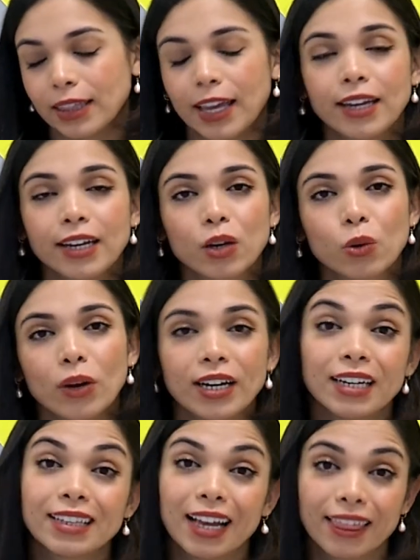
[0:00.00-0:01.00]
they
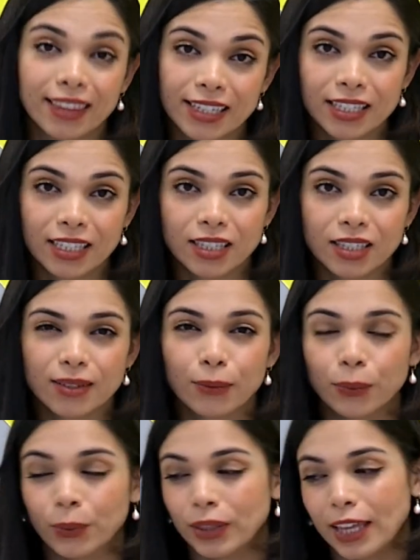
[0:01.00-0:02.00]
required a thesis.
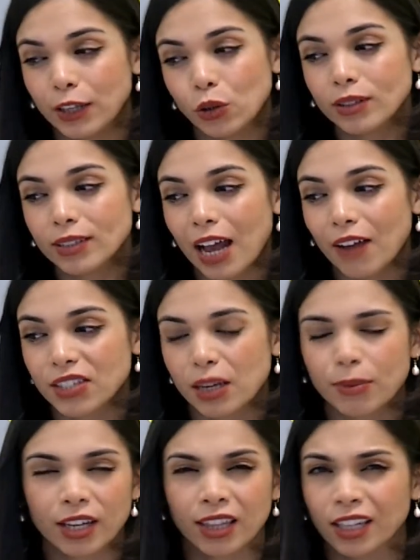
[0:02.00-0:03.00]
They don't have
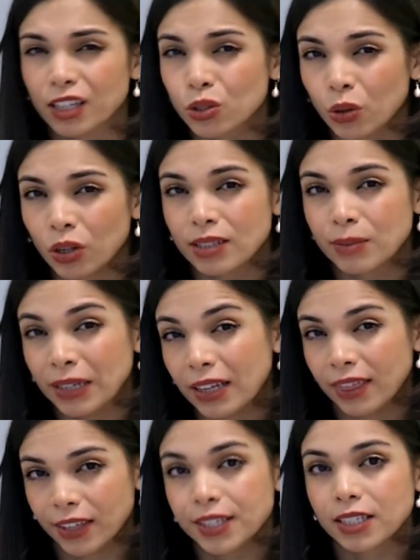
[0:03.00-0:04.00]
something that is called
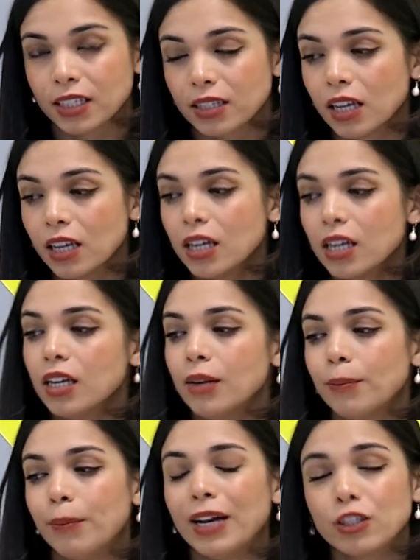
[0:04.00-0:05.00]
mini thesis.
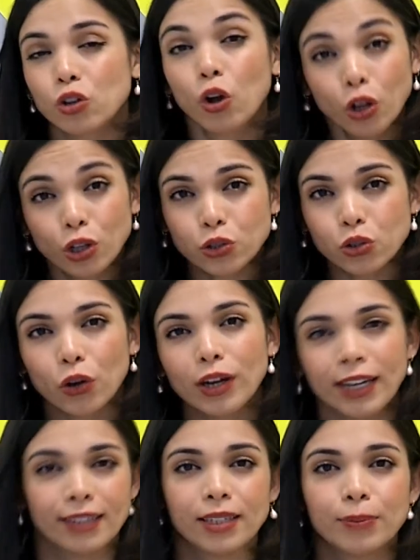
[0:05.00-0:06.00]
But
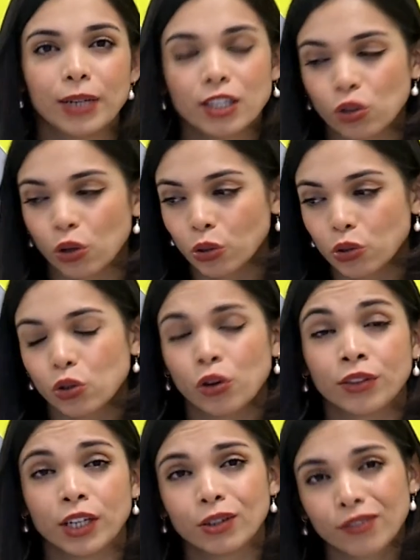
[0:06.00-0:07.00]
also, it depends also
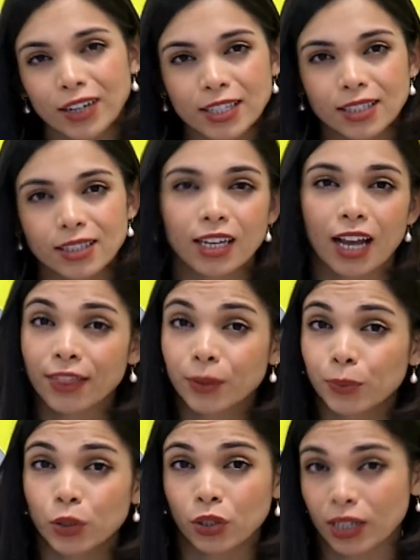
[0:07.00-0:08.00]
on the university and
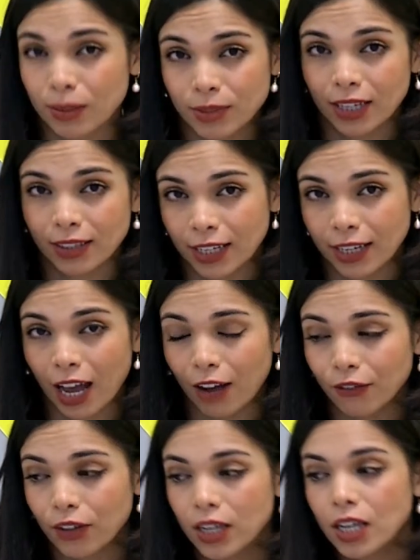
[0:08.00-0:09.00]
the programs that they
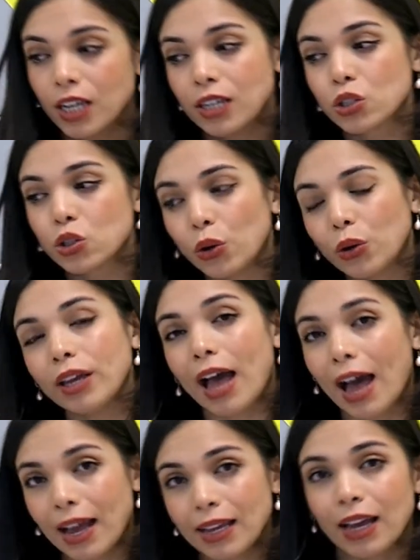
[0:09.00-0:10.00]
have. So
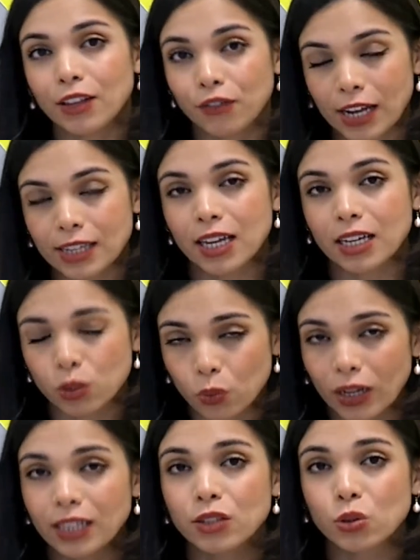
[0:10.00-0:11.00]
I advise as
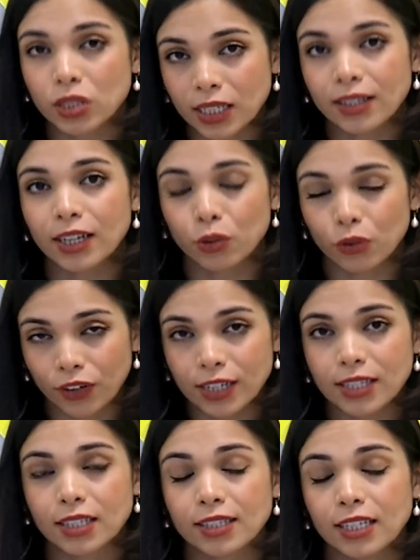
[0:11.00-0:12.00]
well to see the
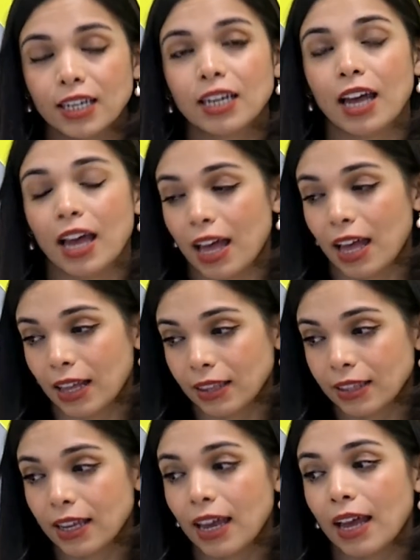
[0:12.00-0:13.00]
university
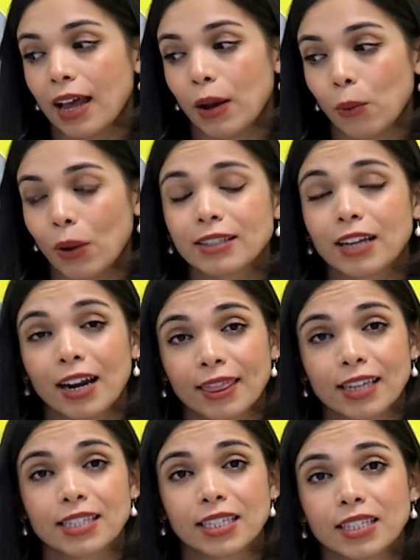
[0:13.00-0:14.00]
and what are
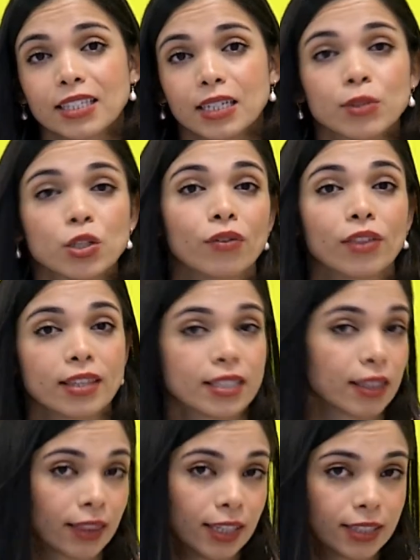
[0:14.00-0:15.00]
the systems of the
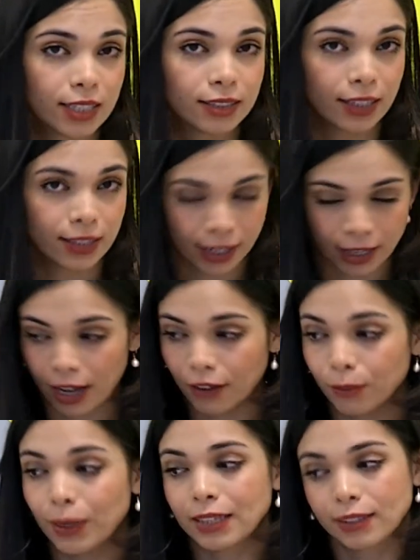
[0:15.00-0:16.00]
thesis that they
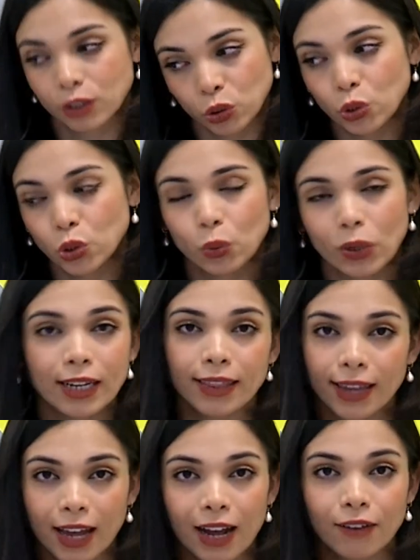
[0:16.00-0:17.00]
have. But
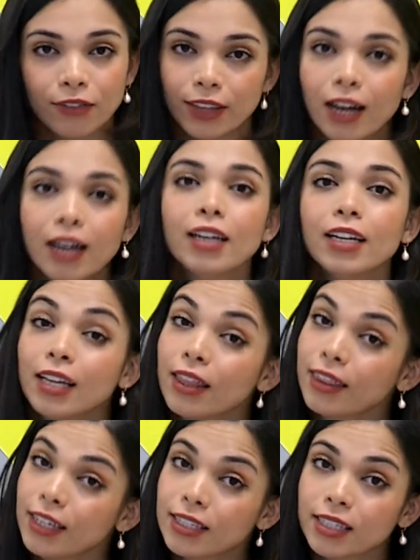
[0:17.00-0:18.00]
usually they have the
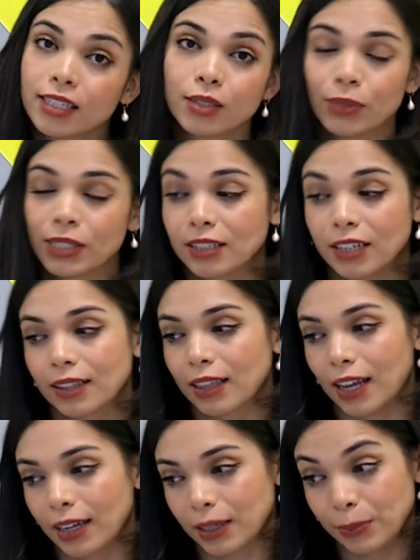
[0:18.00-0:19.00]
thesis with
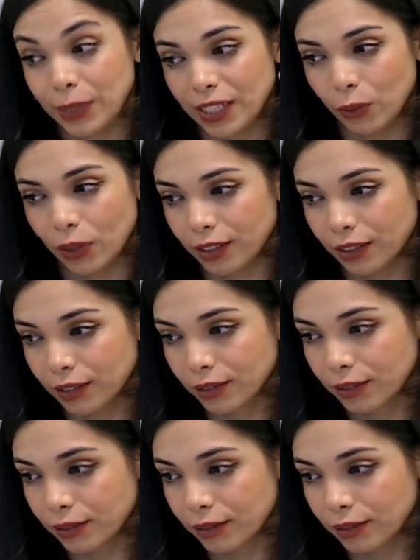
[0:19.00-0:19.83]
not like mini one.